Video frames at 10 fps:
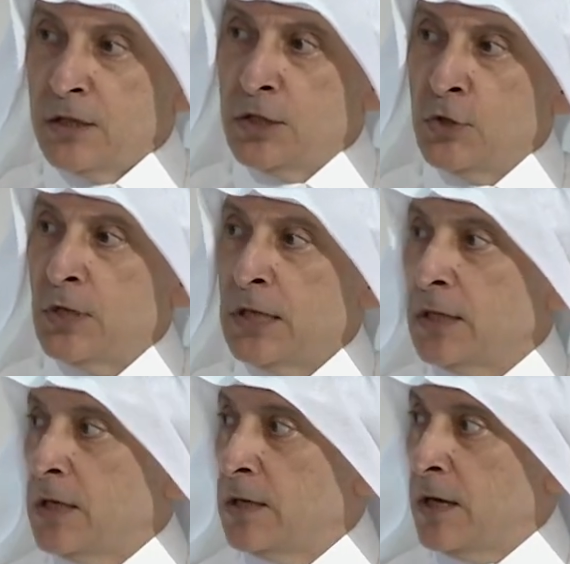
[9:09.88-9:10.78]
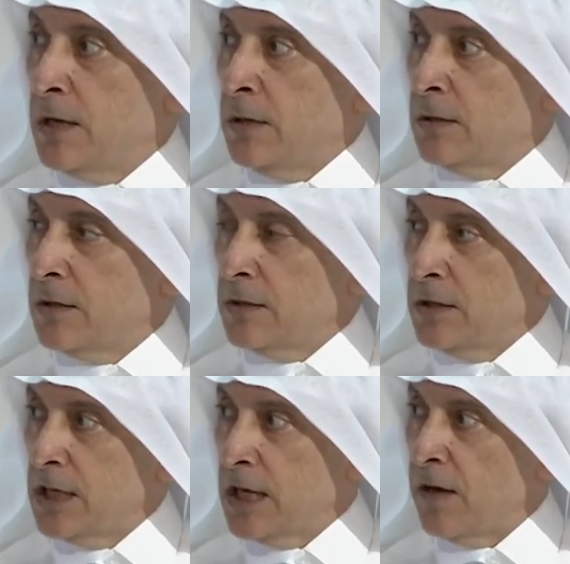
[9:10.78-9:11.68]
During
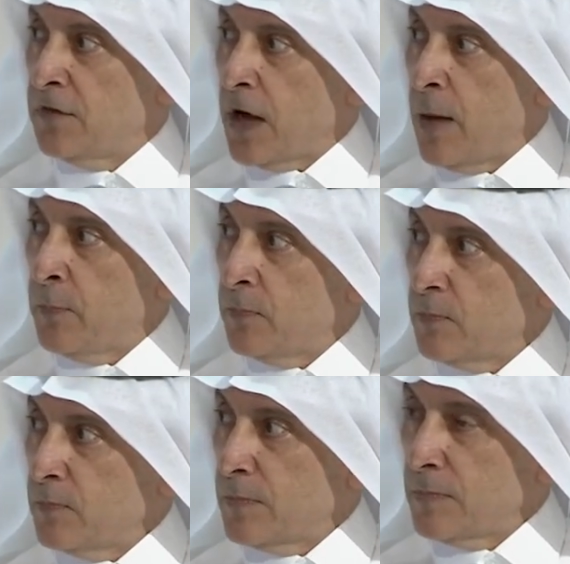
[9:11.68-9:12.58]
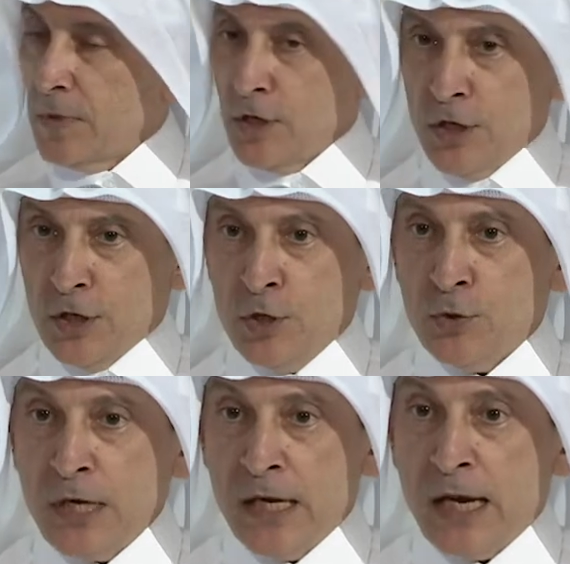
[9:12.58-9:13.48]
the Gulf Cup, you
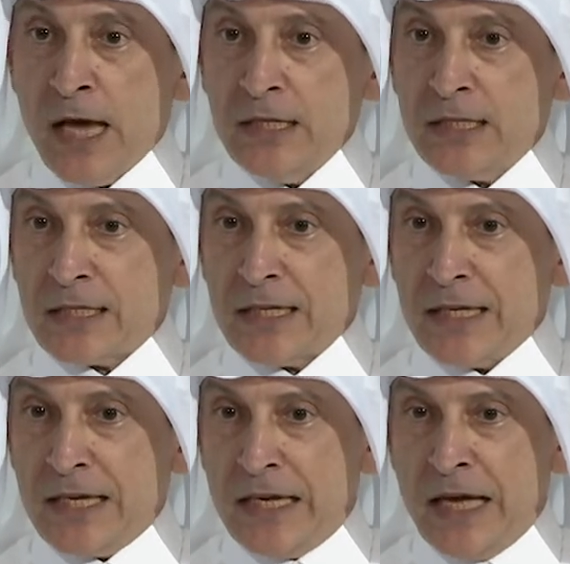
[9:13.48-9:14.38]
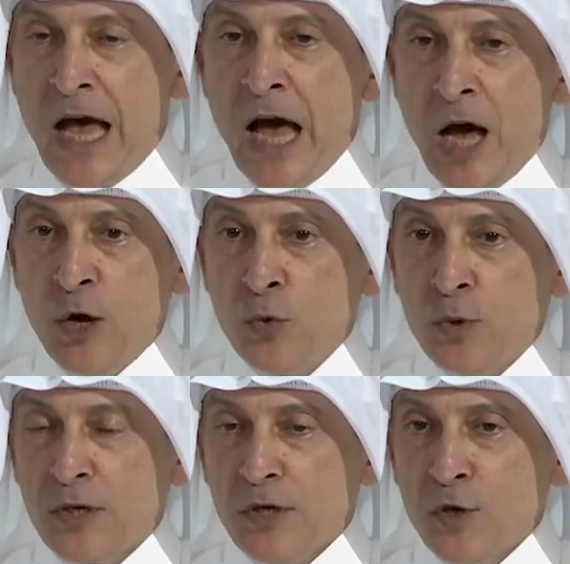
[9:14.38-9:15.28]
realized how
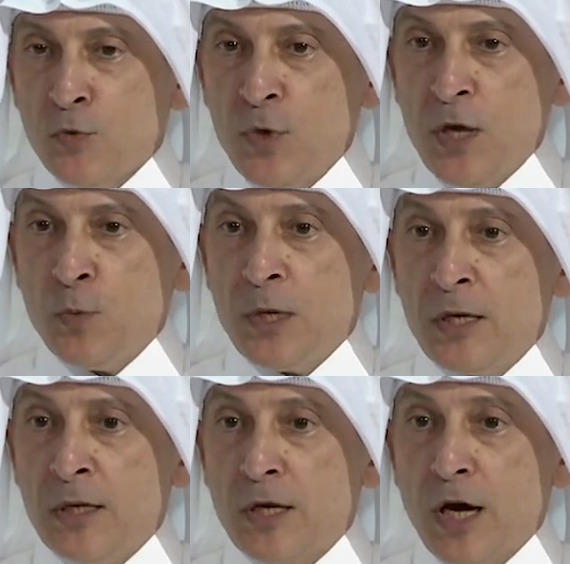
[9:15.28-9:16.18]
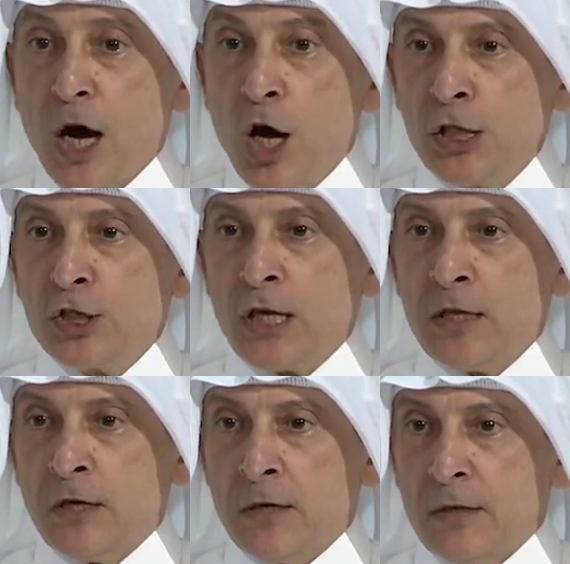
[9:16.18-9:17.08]
we were all
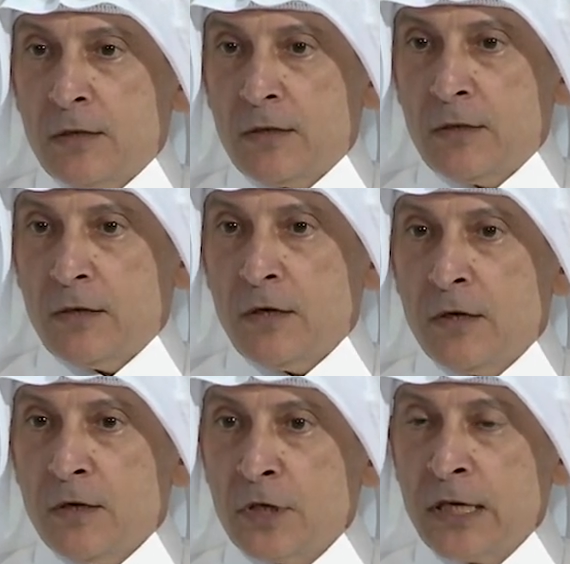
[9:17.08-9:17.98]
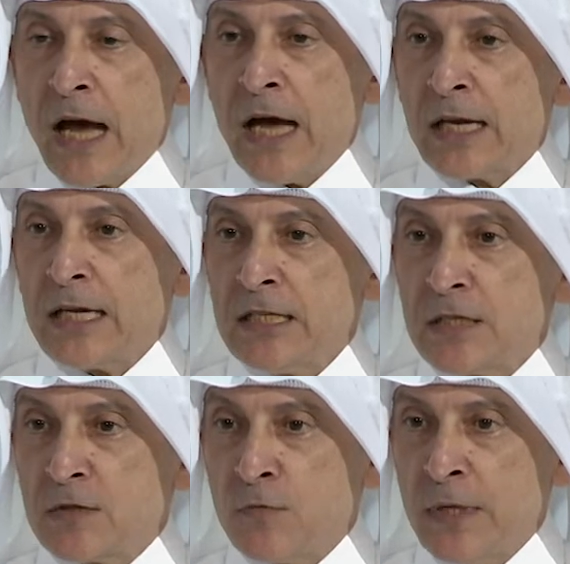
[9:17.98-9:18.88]
together.
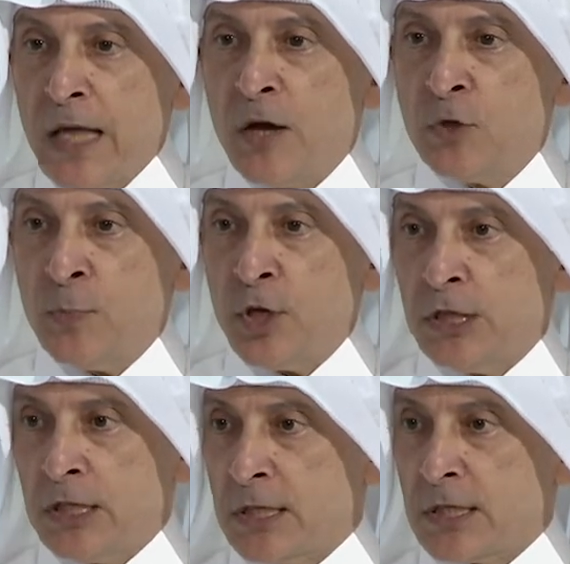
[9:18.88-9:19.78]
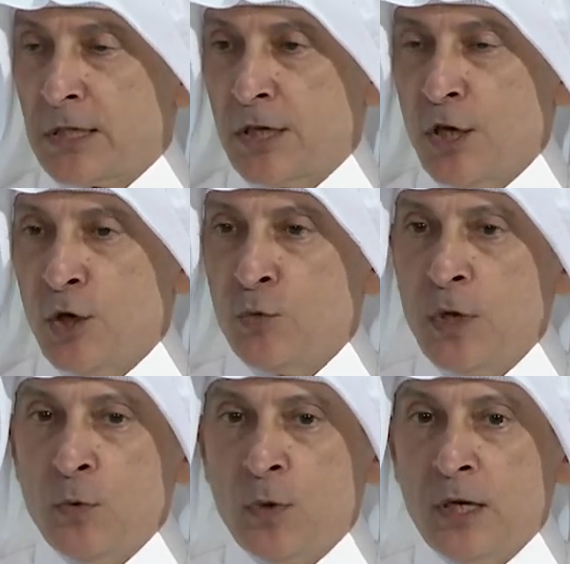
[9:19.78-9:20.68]
Regardless, without borders,
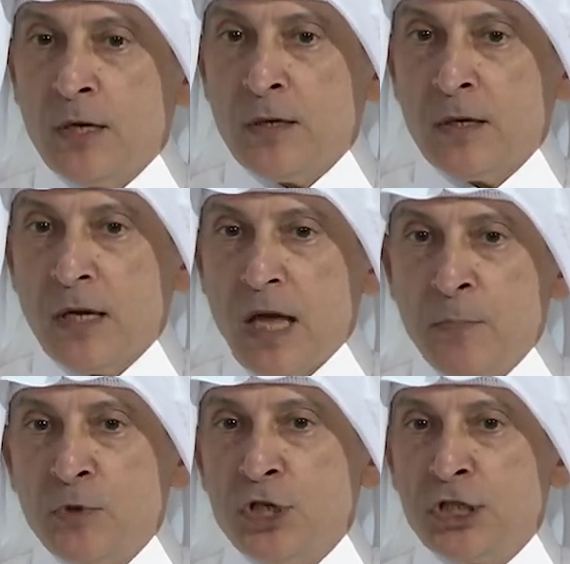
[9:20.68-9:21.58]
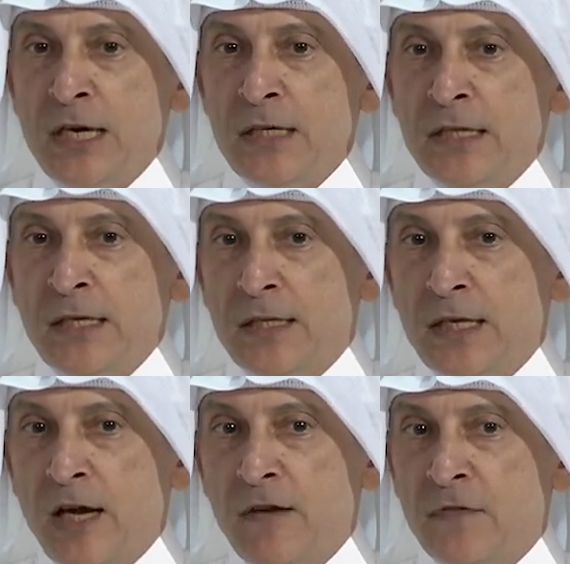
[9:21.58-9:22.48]
we were appreciating the
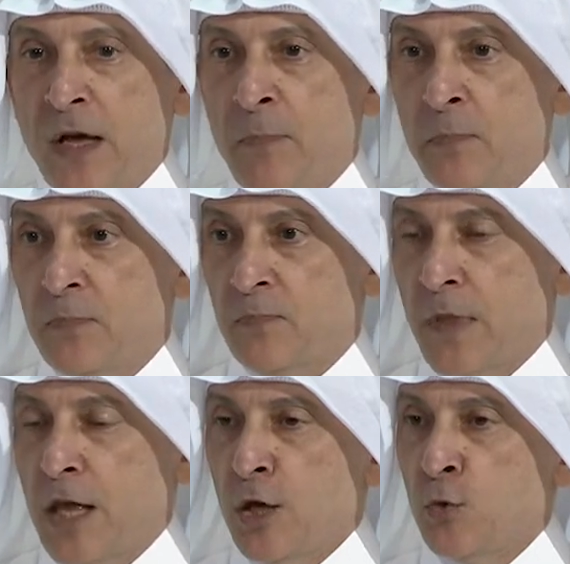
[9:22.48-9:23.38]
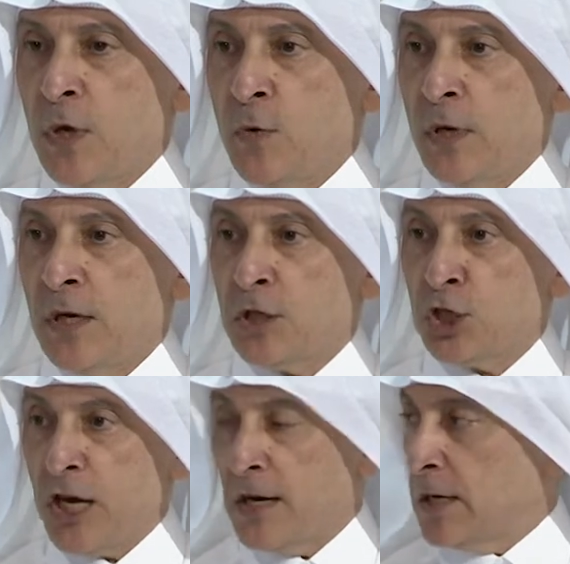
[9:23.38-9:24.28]
Gulf Cup. We were
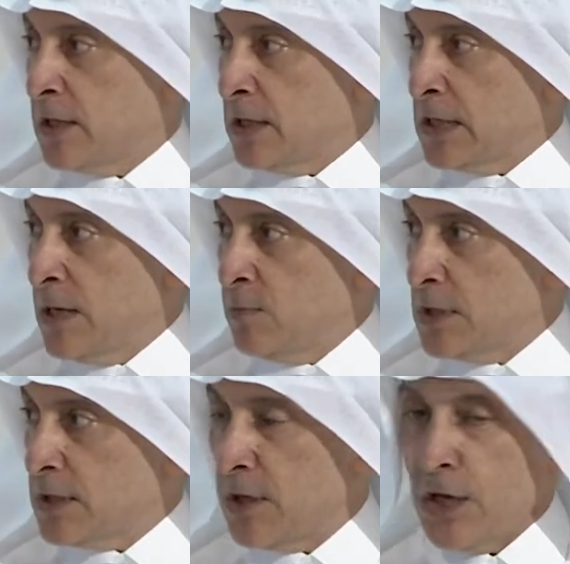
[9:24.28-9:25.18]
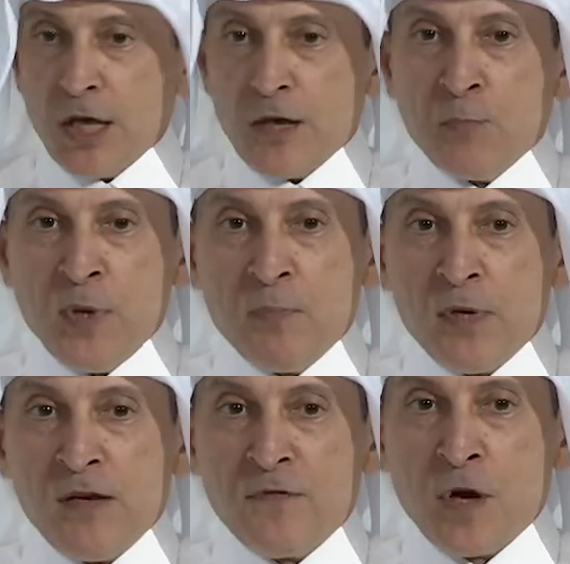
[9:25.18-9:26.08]
cheering the teams.
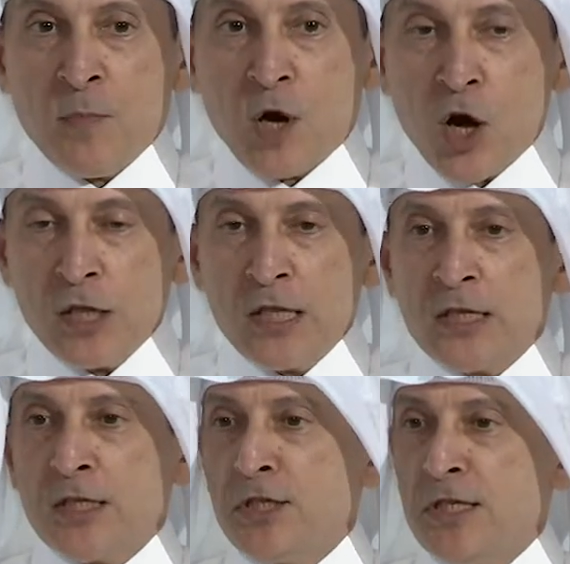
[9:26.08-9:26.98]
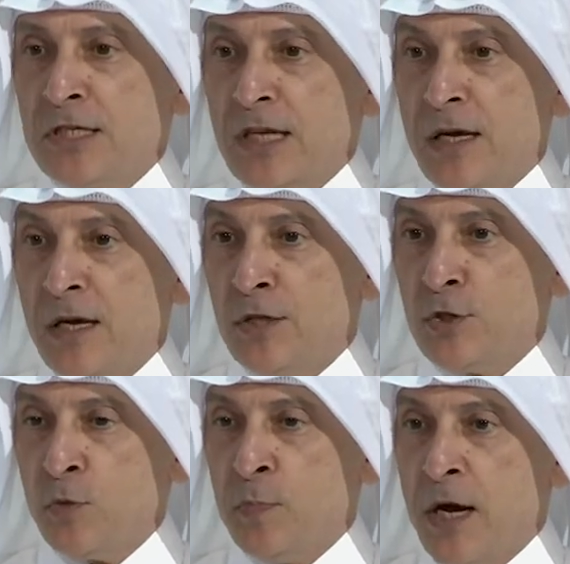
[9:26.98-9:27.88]
People from all the countries
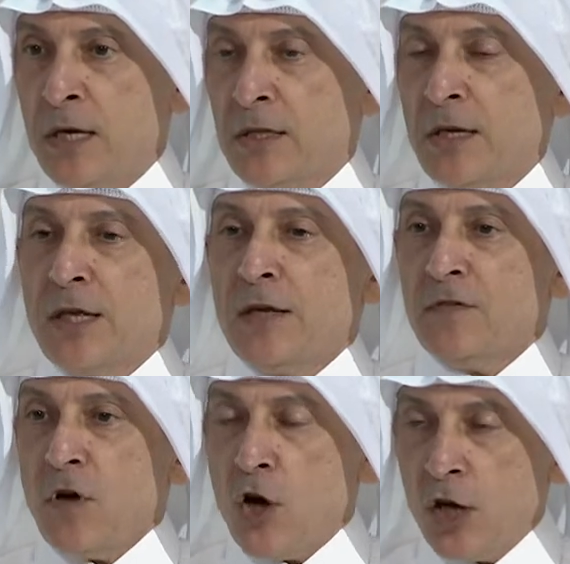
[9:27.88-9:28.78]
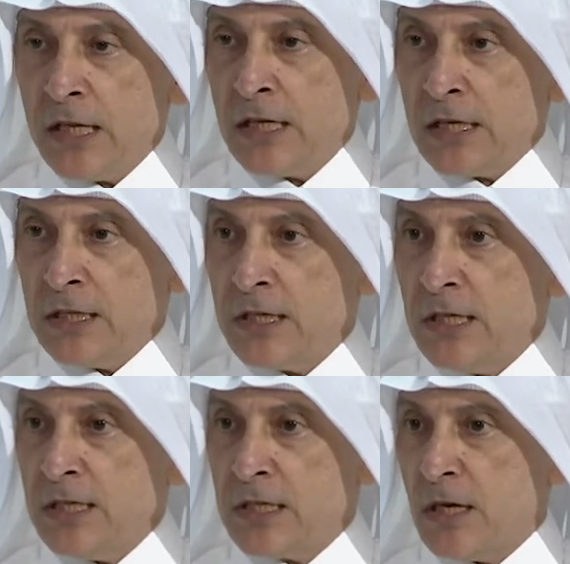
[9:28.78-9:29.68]
took part. All the
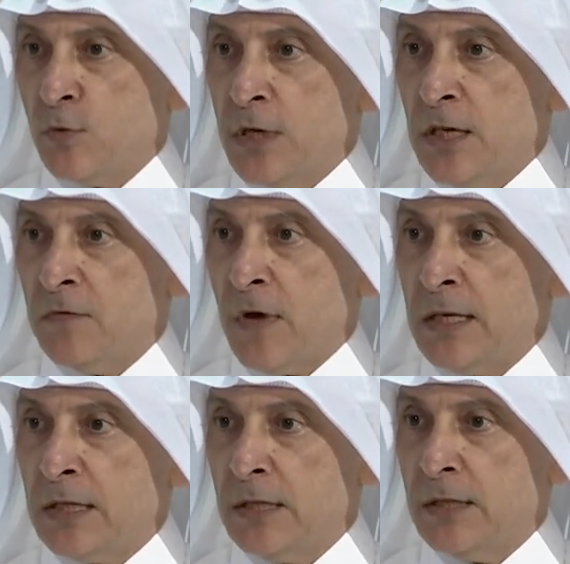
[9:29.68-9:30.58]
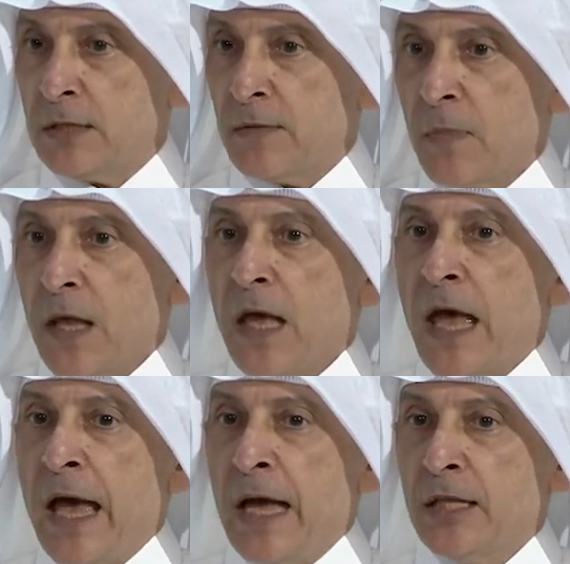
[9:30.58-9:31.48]
countries were invited.
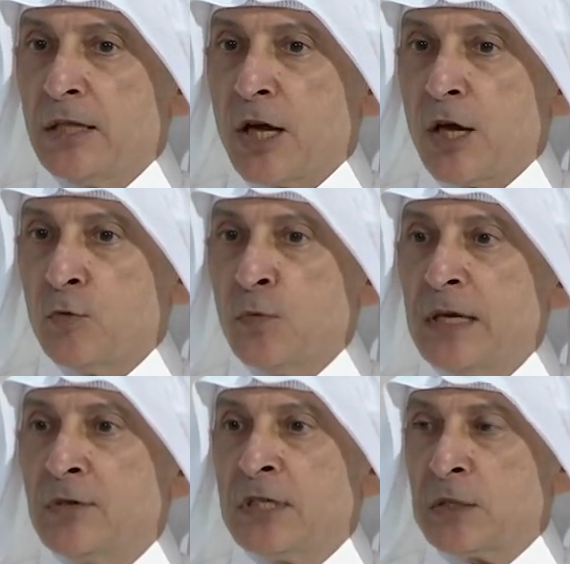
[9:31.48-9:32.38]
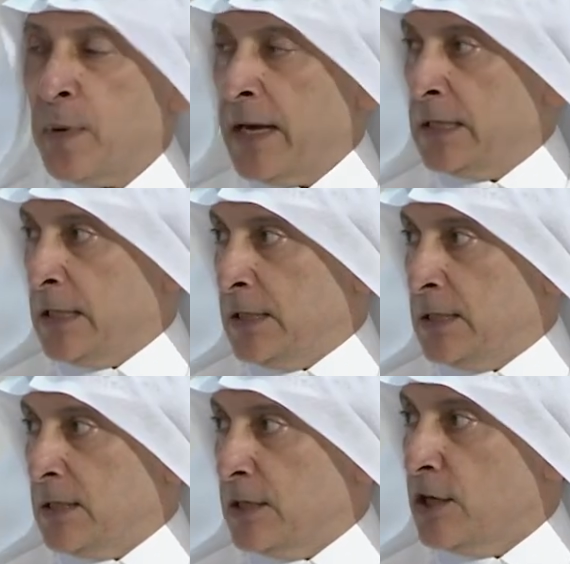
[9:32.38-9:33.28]
And we respected
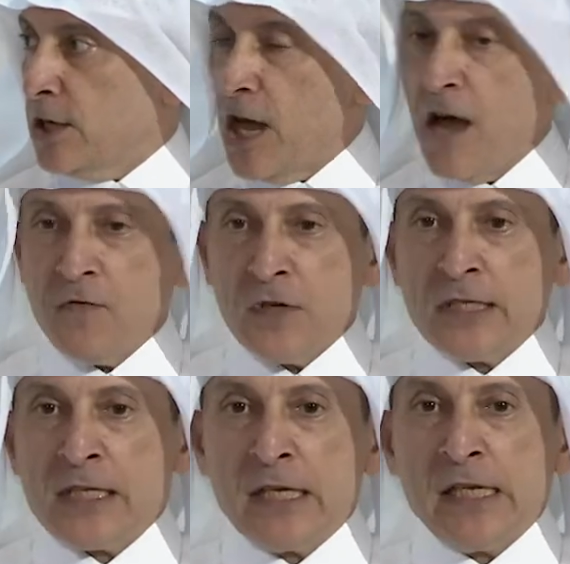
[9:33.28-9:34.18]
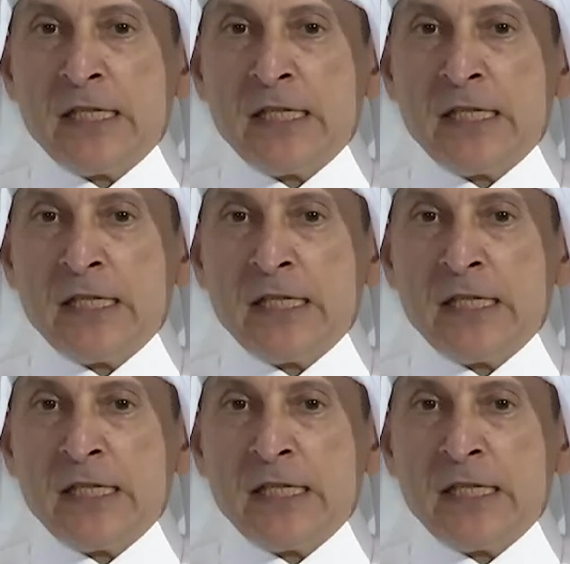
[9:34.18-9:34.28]
every single